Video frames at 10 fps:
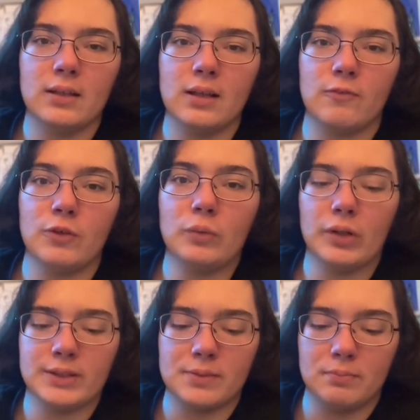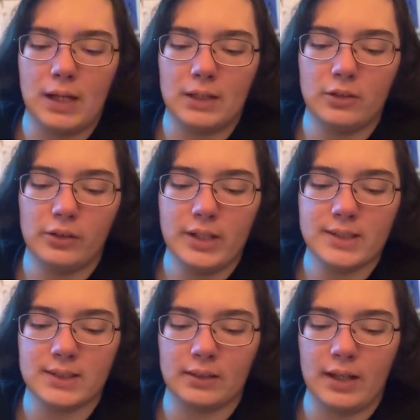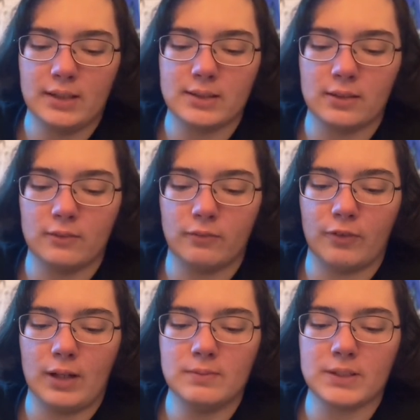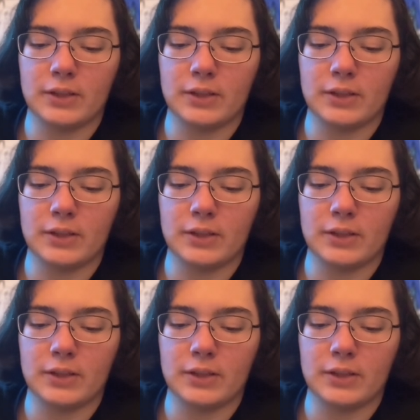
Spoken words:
if you want to manually select certain frames,